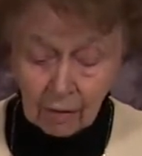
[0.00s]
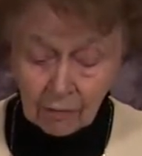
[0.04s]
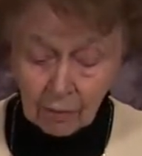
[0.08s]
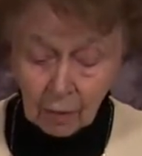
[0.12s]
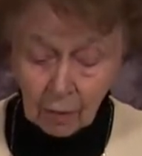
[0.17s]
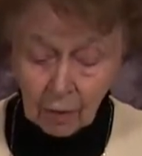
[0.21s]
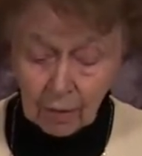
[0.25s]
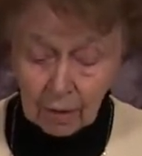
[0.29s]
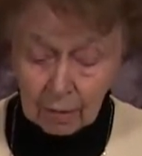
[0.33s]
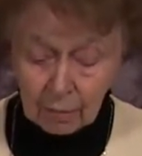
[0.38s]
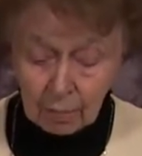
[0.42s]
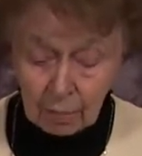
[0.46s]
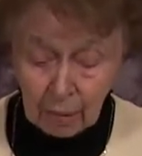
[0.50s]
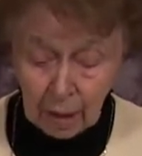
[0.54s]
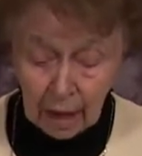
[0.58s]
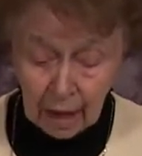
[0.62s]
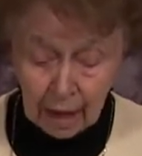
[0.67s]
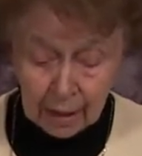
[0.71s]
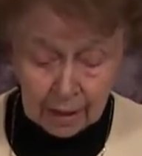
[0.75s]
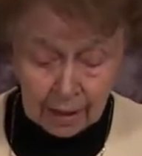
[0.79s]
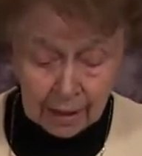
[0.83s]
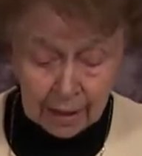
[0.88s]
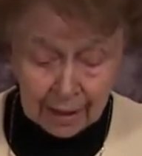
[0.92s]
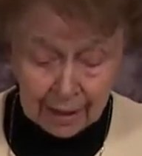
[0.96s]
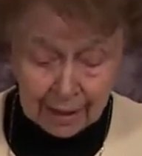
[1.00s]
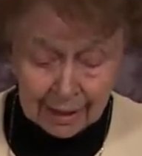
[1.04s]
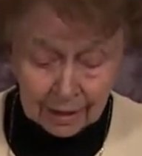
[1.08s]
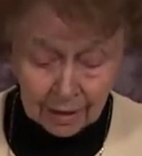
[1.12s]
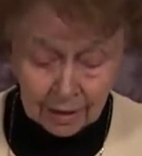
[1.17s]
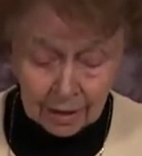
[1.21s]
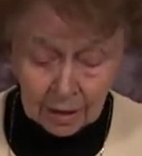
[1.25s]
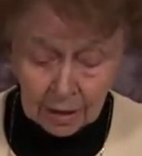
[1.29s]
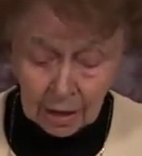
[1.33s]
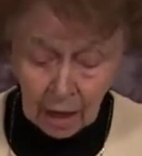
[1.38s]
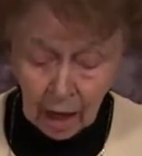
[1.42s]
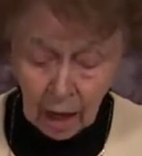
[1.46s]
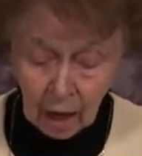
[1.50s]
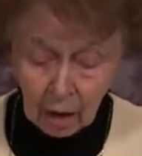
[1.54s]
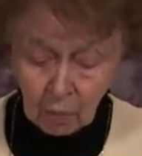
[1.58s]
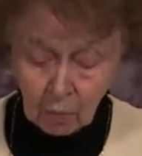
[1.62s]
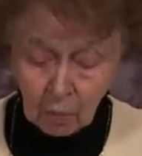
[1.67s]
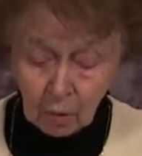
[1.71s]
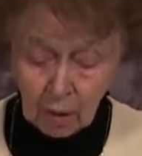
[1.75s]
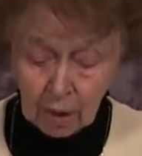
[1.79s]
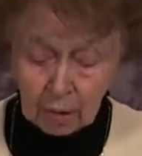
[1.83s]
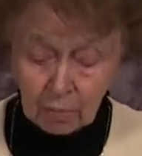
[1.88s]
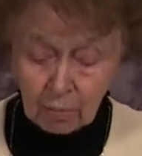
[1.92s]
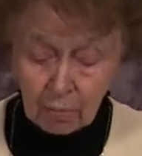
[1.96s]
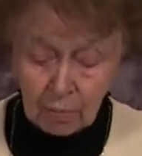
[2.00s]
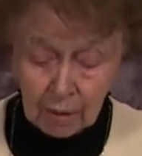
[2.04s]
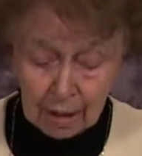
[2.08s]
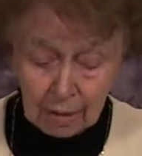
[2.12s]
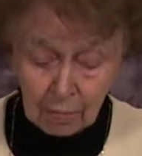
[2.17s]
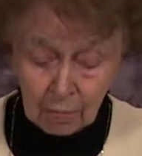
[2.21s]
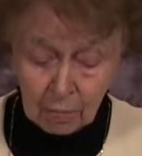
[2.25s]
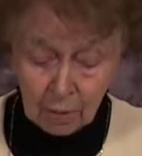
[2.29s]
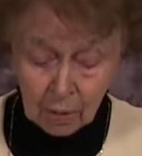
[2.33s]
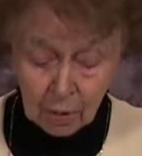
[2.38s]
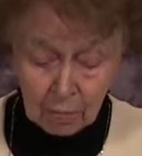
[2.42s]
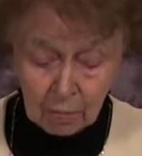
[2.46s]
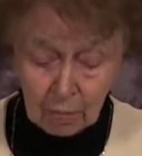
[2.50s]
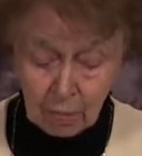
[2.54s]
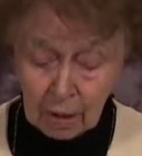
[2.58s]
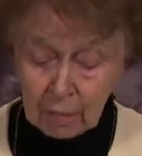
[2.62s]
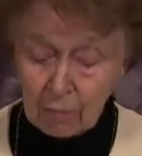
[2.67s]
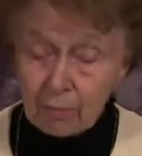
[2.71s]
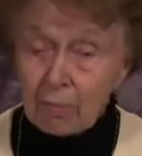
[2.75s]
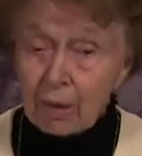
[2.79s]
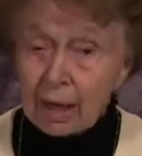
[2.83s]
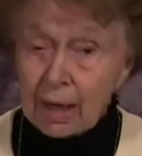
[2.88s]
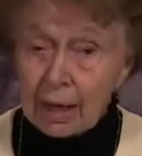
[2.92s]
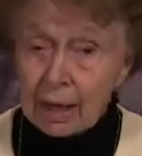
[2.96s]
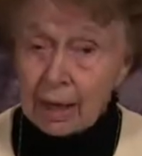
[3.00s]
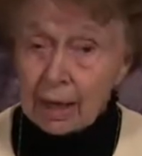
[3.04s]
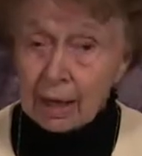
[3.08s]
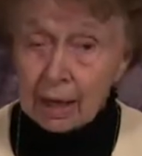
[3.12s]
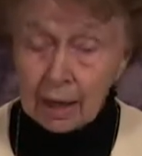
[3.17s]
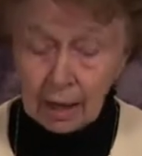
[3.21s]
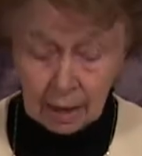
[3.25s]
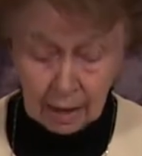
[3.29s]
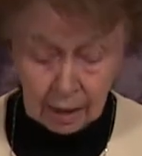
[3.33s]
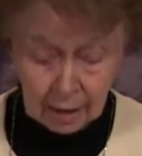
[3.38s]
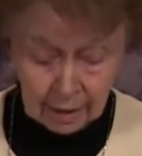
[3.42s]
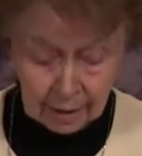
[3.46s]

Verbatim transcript: for the body is not one member, but many.